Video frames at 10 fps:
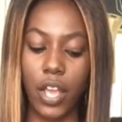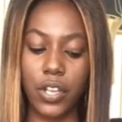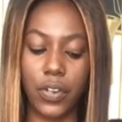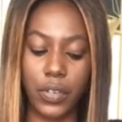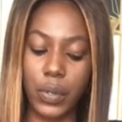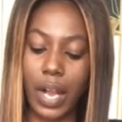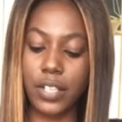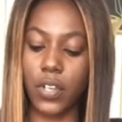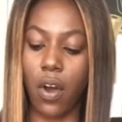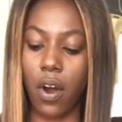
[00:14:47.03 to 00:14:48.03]
You know, you guys
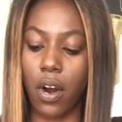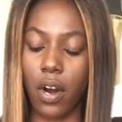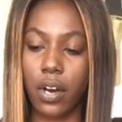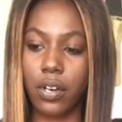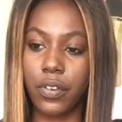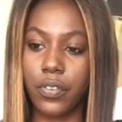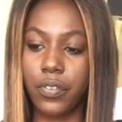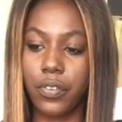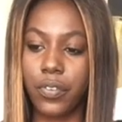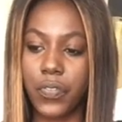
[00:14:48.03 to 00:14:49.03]
are
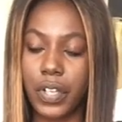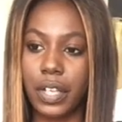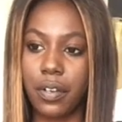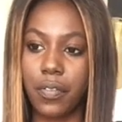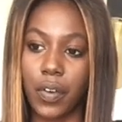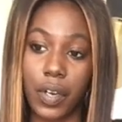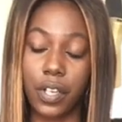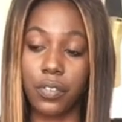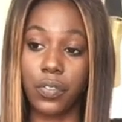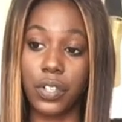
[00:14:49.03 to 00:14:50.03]
feeling very
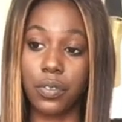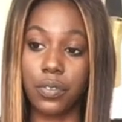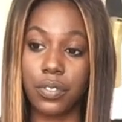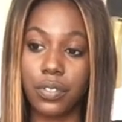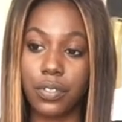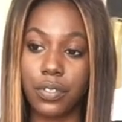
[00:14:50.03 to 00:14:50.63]
confused.